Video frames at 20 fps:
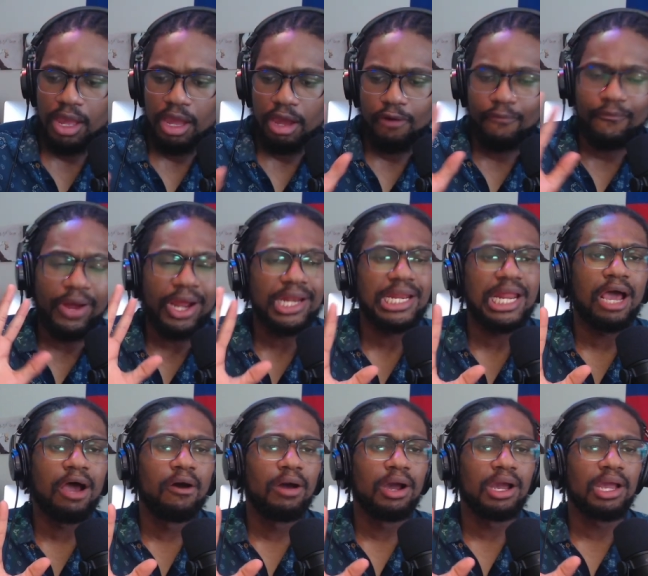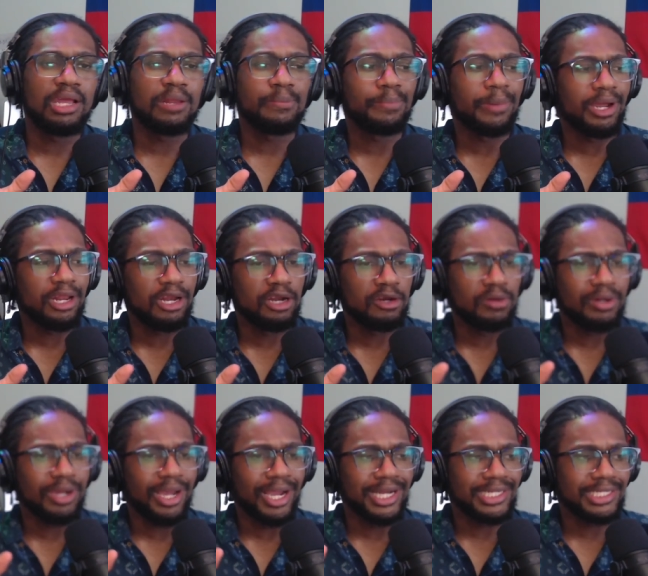Right now, it might look
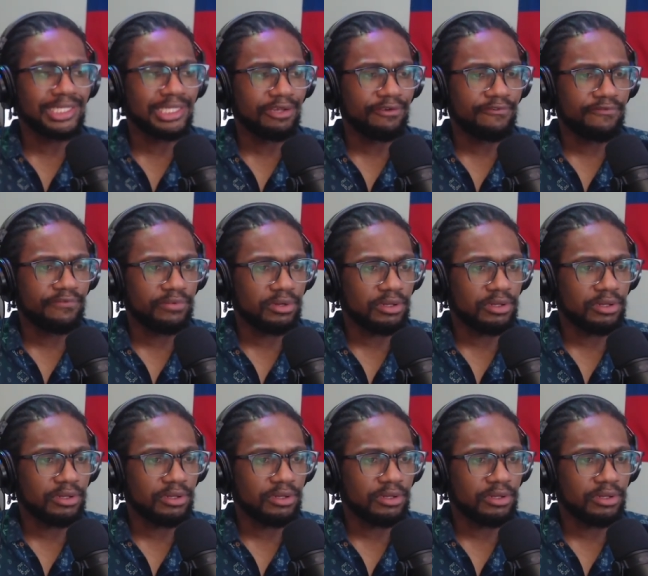as if